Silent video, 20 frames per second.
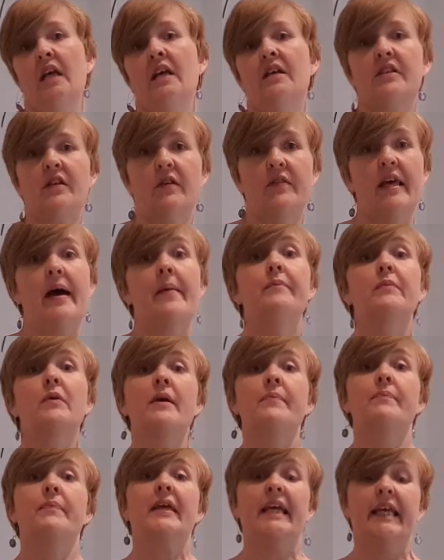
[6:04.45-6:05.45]
So that
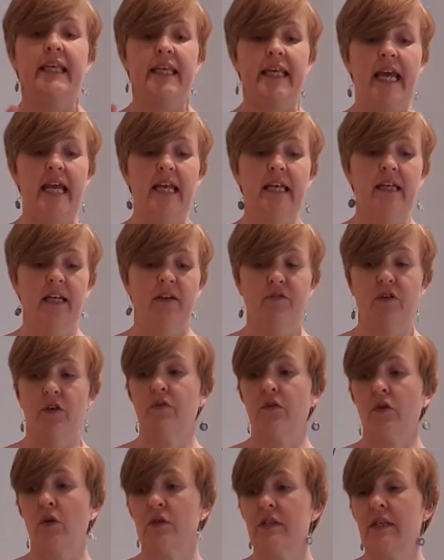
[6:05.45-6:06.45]
might be, again, if
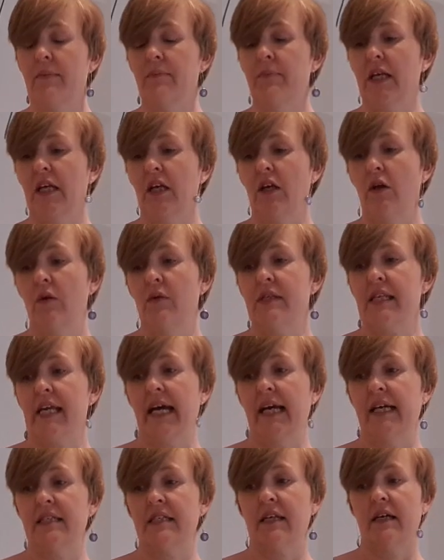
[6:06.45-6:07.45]
you've got somebody who's
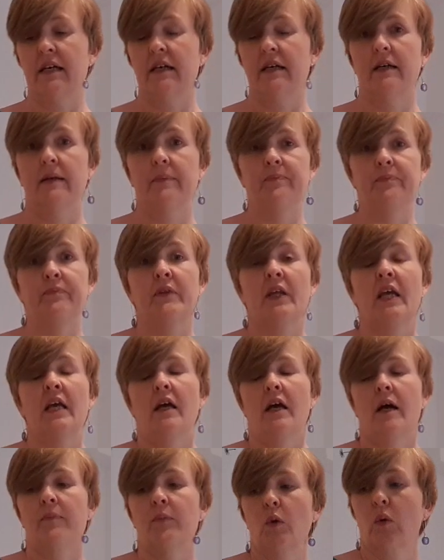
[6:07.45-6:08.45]
had a
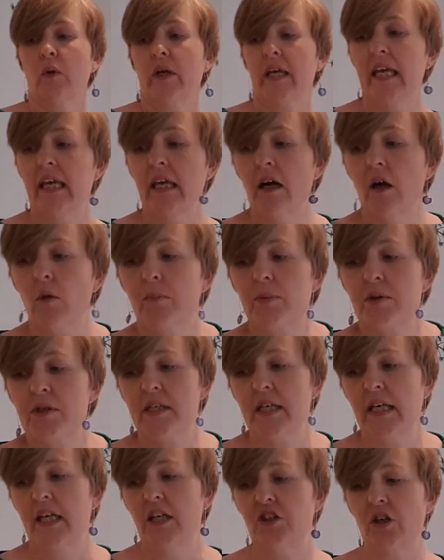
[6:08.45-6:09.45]
more keyhole
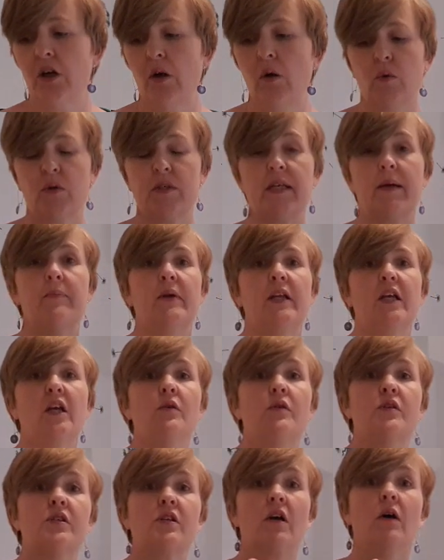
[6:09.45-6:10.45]
procedure, or somebody
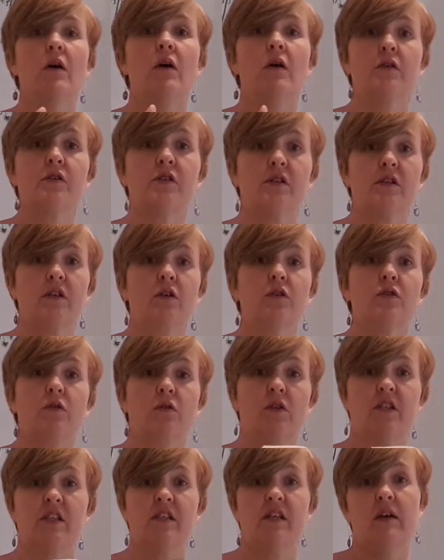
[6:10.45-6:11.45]
whose scar looks good on
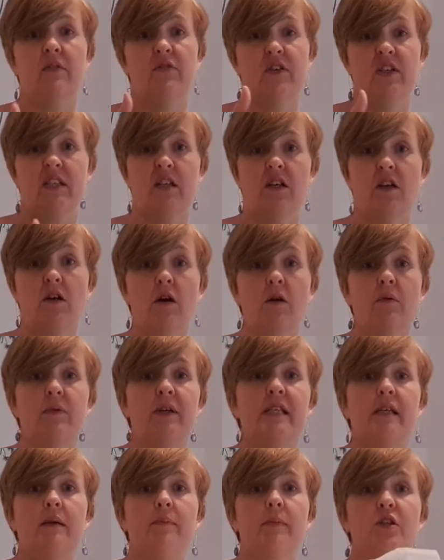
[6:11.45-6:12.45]
the surface, so you can't really
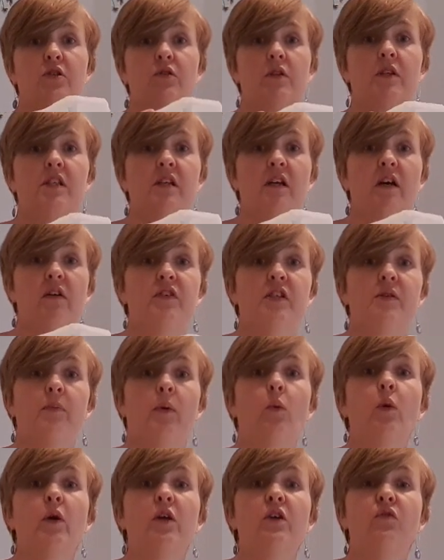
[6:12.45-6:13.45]
see much on the surface,
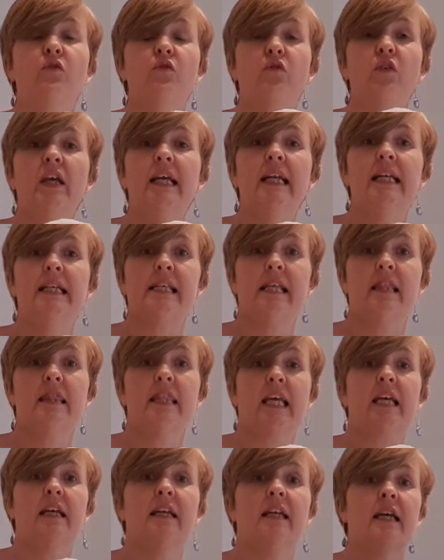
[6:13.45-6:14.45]
but what you feel is a
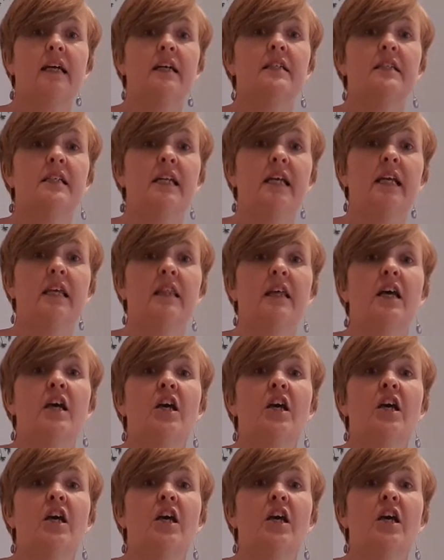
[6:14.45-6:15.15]
thickening underneath.